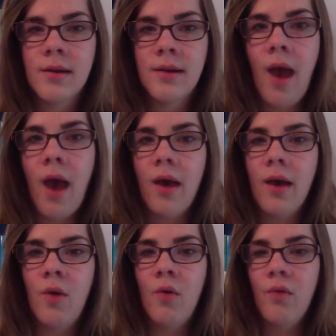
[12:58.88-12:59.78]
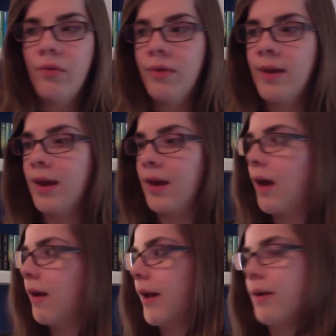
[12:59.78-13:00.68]
yeah, hopefully
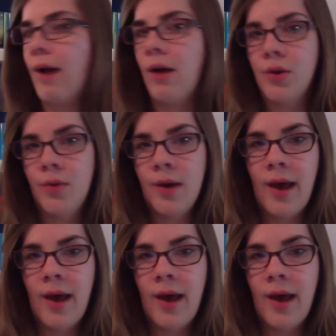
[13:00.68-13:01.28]
I'll get around to it.